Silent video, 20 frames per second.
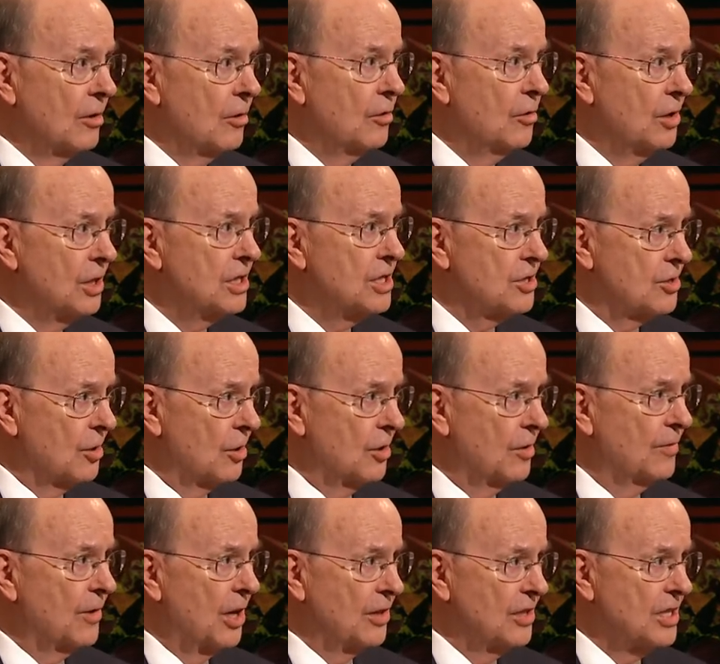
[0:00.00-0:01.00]
could
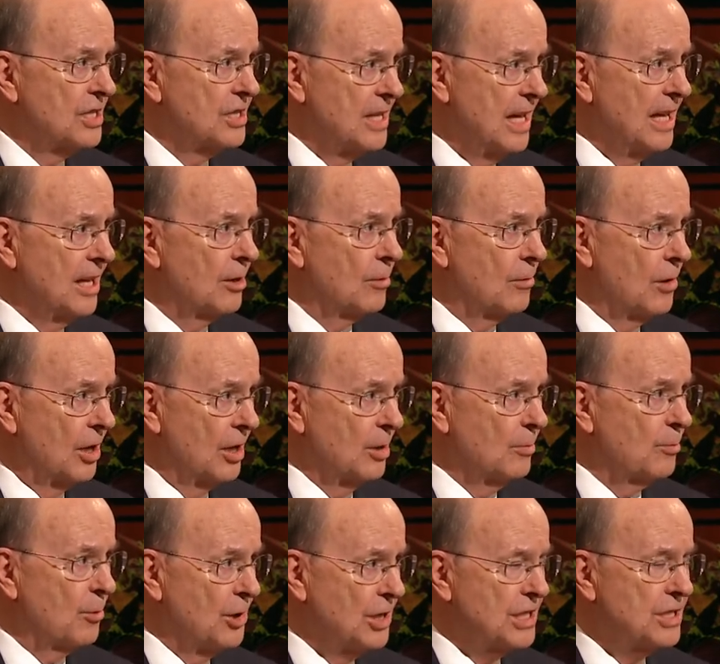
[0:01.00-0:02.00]
serve on the Stake a Running
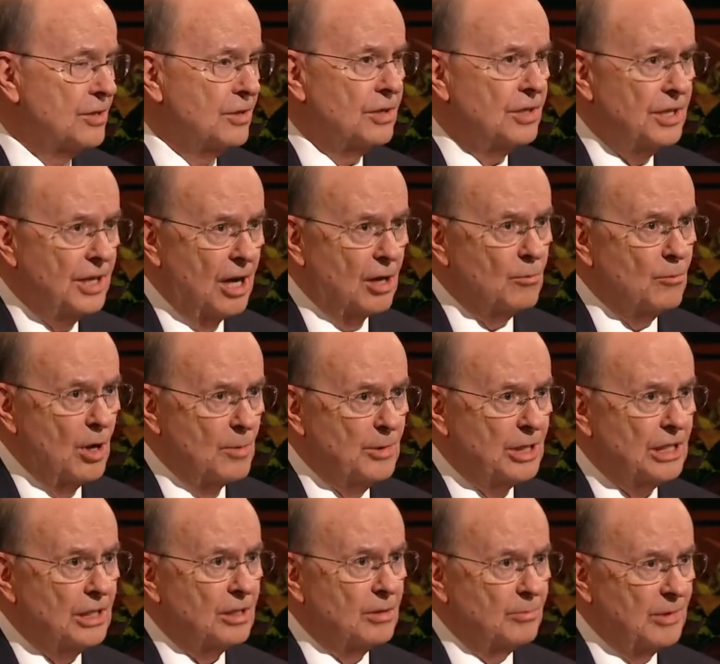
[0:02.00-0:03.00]
Priesthood Young
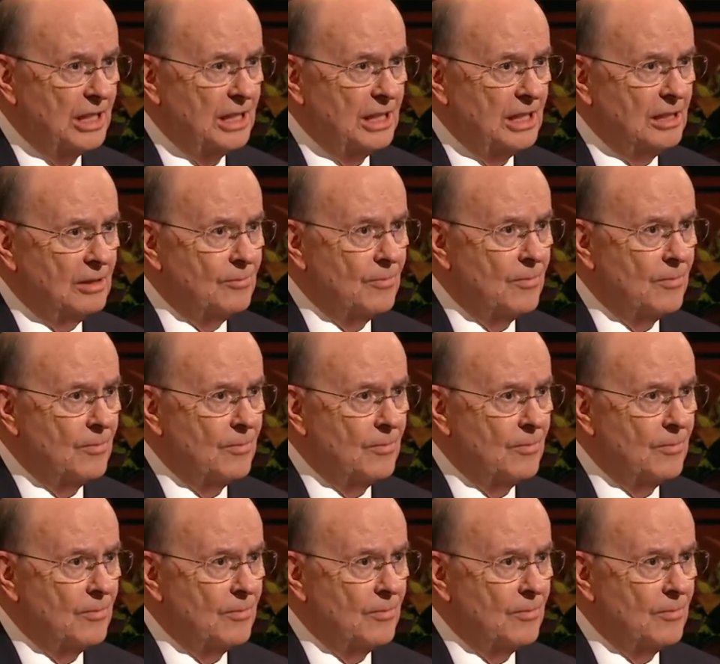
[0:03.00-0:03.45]
Women Committee.